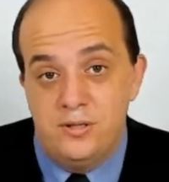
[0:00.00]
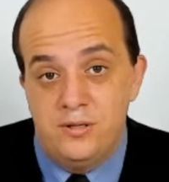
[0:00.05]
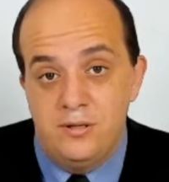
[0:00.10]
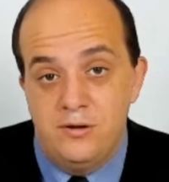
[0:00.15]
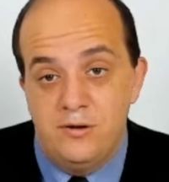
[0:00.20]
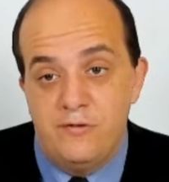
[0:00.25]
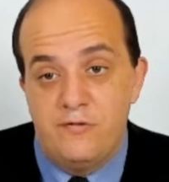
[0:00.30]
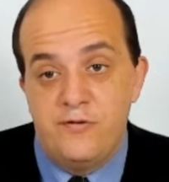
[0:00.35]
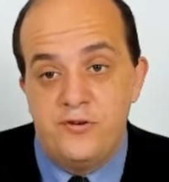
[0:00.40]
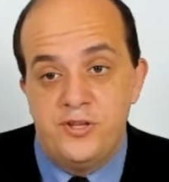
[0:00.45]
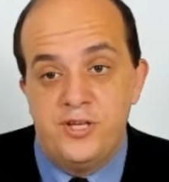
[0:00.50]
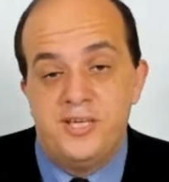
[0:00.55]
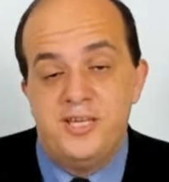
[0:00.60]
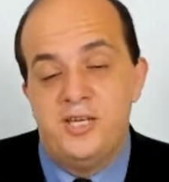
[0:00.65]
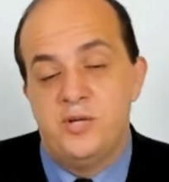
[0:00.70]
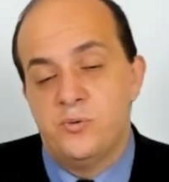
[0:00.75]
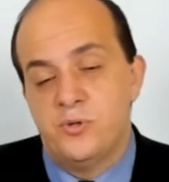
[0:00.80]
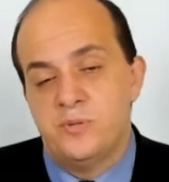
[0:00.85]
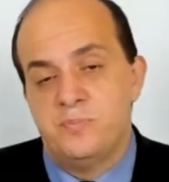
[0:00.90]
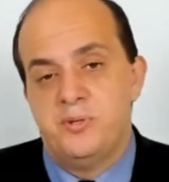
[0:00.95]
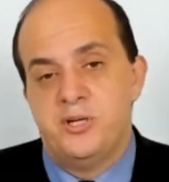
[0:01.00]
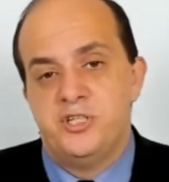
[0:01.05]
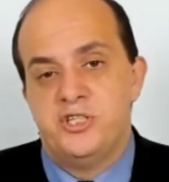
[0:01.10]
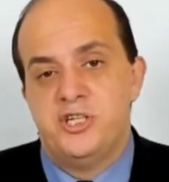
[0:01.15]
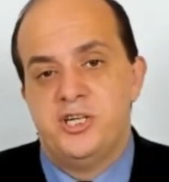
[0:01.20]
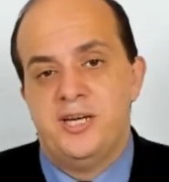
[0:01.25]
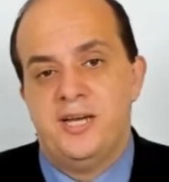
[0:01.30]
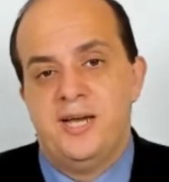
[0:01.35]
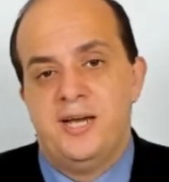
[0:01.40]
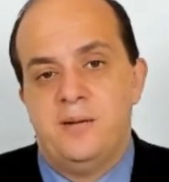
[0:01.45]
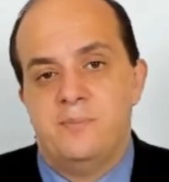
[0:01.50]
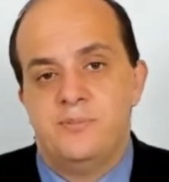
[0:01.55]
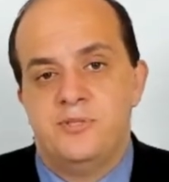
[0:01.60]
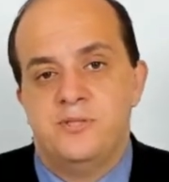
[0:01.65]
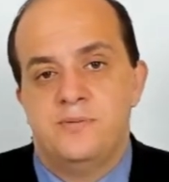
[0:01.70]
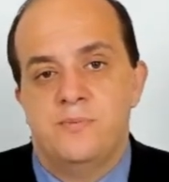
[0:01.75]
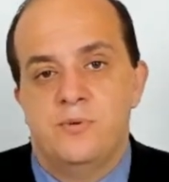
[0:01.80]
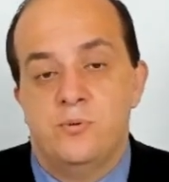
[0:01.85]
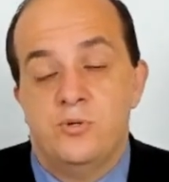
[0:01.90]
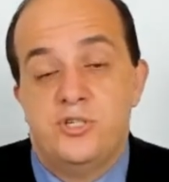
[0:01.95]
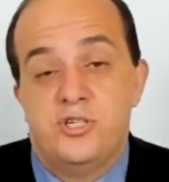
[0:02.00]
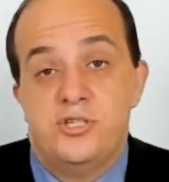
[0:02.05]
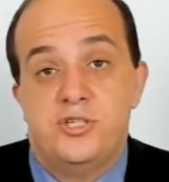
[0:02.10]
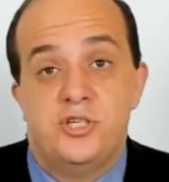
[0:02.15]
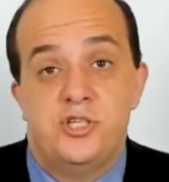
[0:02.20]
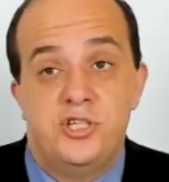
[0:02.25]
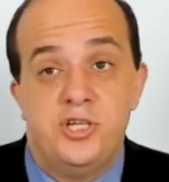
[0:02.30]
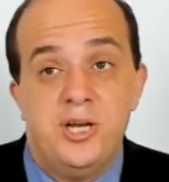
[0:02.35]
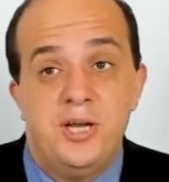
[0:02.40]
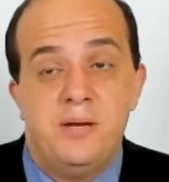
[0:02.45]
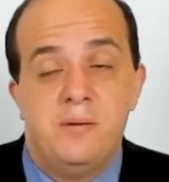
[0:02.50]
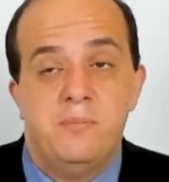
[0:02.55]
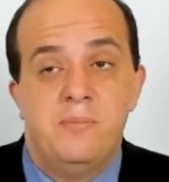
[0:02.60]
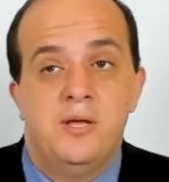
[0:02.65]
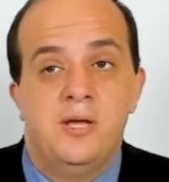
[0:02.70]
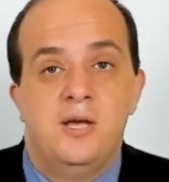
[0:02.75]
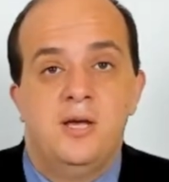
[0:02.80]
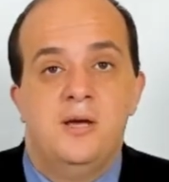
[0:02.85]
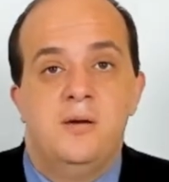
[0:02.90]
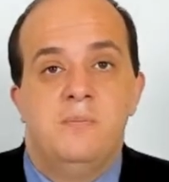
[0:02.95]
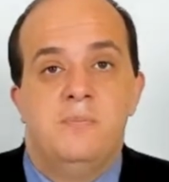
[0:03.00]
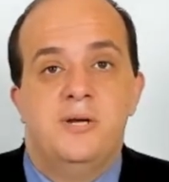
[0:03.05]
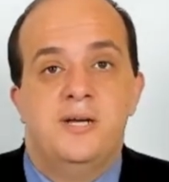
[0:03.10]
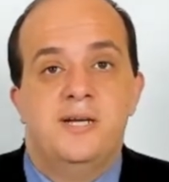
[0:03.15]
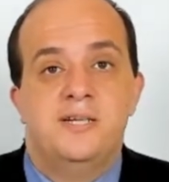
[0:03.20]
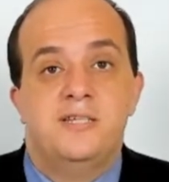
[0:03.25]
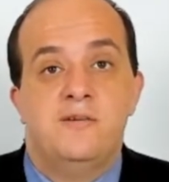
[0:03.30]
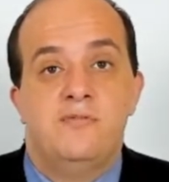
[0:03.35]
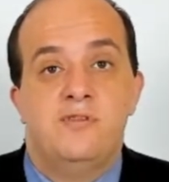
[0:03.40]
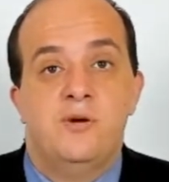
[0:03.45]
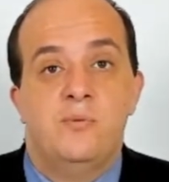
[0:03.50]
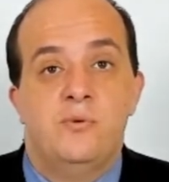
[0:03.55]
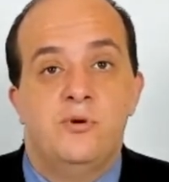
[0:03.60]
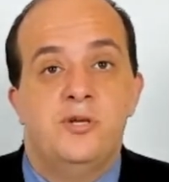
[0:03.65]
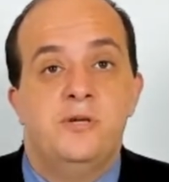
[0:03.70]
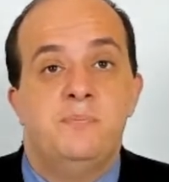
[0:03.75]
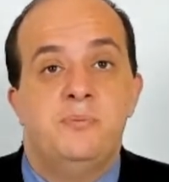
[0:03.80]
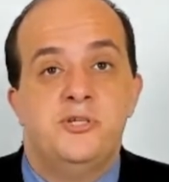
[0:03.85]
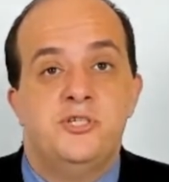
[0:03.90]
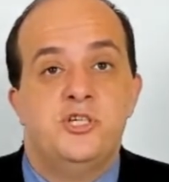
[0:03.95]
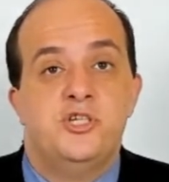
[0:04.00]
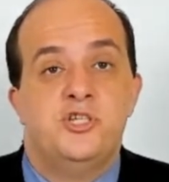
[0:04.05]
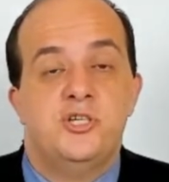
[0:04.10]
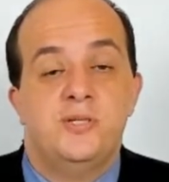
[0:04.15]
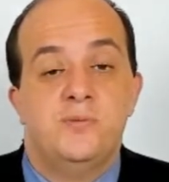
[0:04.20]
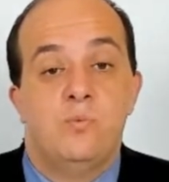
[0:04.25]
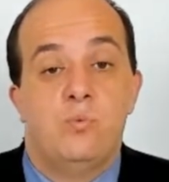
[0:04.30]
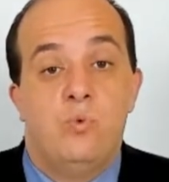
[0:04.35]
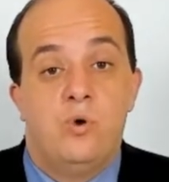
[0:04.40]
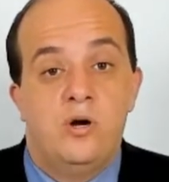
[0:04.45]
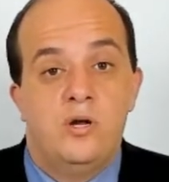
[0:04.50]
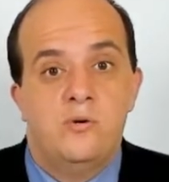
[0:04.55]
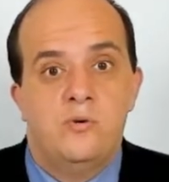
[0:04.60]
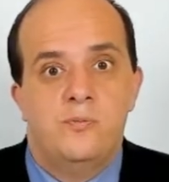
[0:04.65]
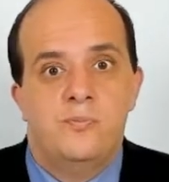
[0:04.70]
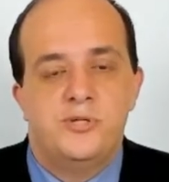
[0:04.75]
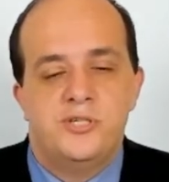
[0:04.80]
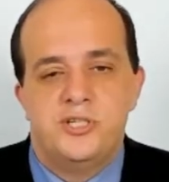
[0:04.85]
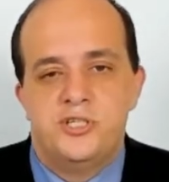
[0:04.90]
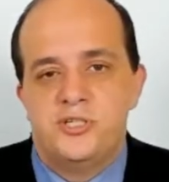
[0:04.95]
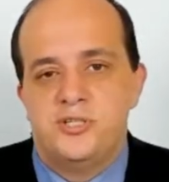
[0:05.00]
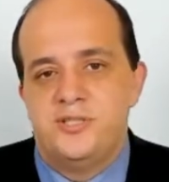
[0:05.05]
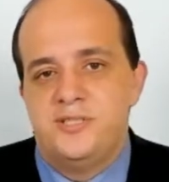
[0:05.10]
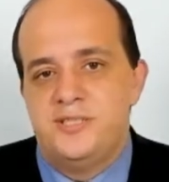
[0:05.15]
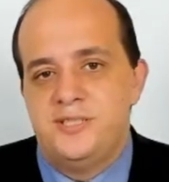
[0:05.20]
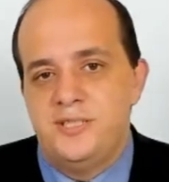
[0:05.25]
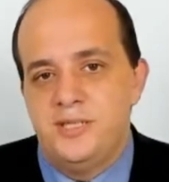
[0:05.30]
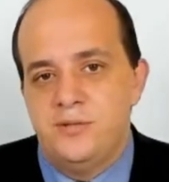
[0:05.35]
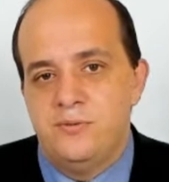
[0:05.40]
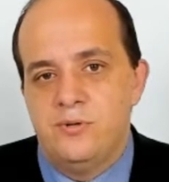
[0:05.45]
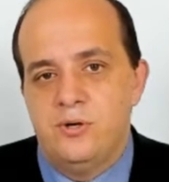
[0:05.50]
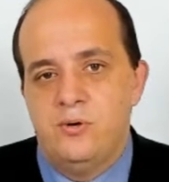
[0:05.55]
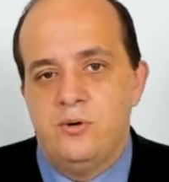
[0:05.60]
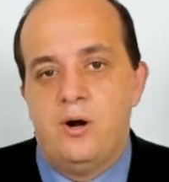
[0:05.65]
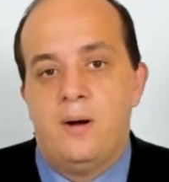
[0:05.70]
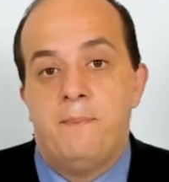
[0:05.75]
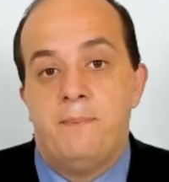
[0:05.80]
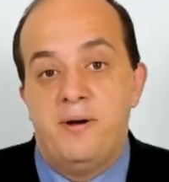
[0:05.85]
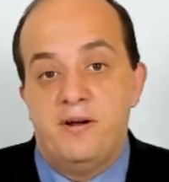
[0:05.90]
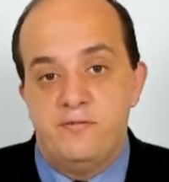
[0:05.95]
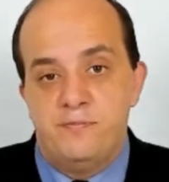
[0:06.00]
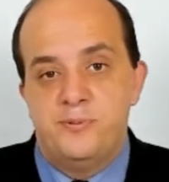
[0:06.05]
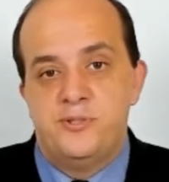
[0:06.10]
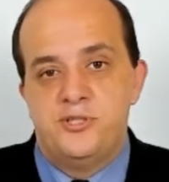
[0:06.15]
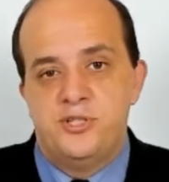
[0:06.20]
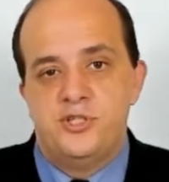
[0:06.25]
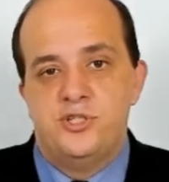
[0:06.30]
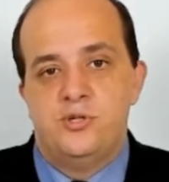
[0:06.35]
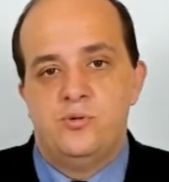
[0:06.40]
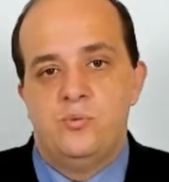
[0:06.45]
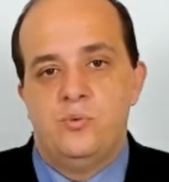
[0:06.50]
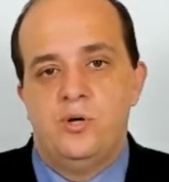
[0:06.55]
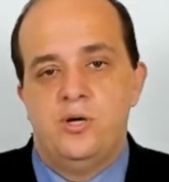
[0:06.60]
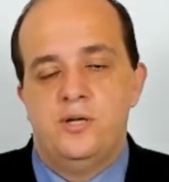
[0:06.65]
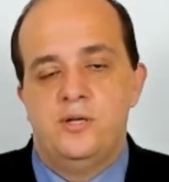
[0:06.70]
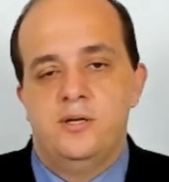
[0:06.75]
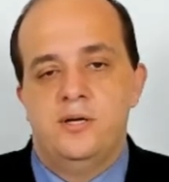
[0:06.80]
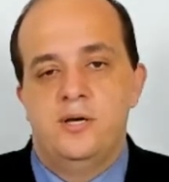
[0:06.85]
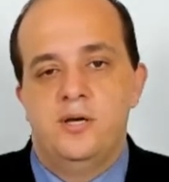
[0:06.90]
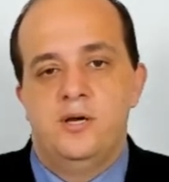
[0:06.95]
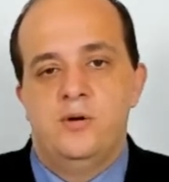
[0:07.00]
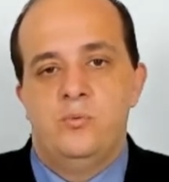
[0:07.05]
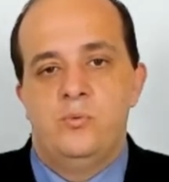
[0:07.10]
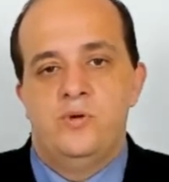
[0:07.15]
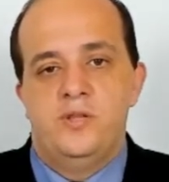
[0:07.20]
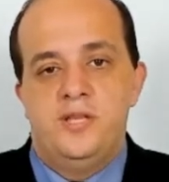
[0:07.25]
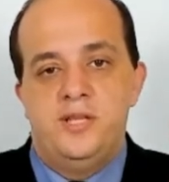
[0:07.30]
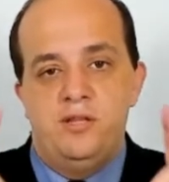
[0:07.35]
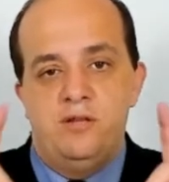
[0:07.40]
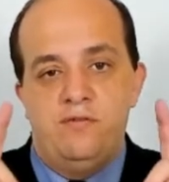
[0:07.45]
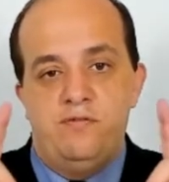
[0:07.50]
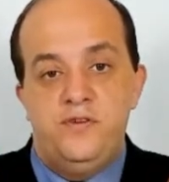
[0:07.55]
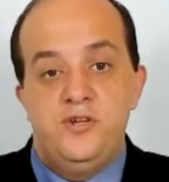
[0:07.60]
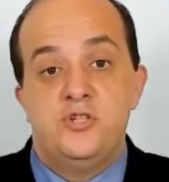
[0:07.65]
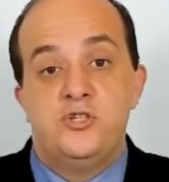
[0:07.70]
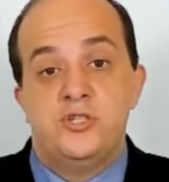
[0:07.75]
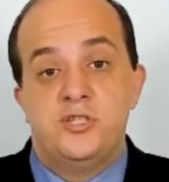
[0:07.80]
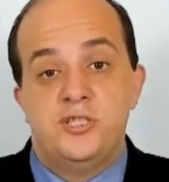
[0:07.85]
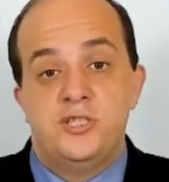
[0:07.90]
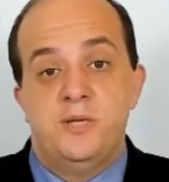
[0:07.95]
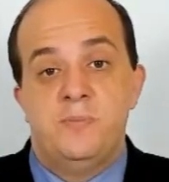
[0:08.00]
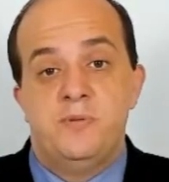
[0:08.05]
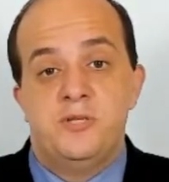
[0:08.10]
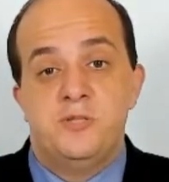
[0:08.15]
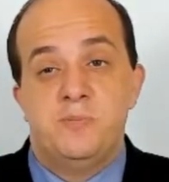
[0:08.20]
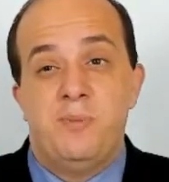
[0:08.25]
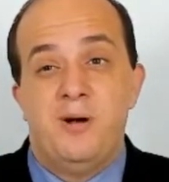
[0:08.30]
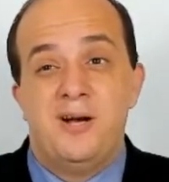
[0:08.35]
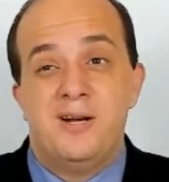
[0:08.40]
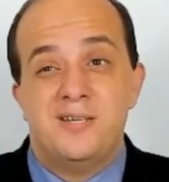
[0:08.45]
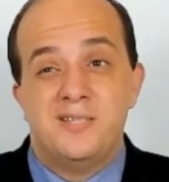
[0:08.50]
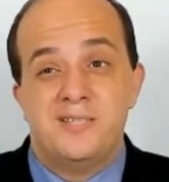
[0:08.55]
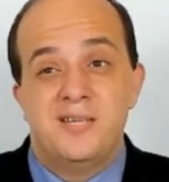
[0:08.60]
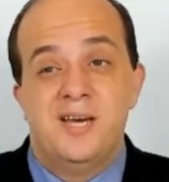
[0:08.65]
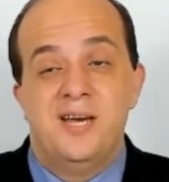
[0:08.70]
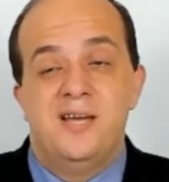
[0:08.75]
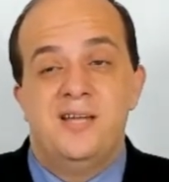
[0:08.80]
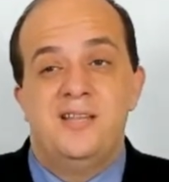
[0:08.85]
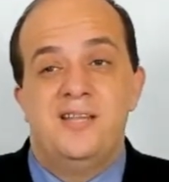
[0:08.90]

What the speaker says: for the keyword budgeting apps, which is a shame because if they were in position 1 or position 0 above position 1 within the featured snippets box,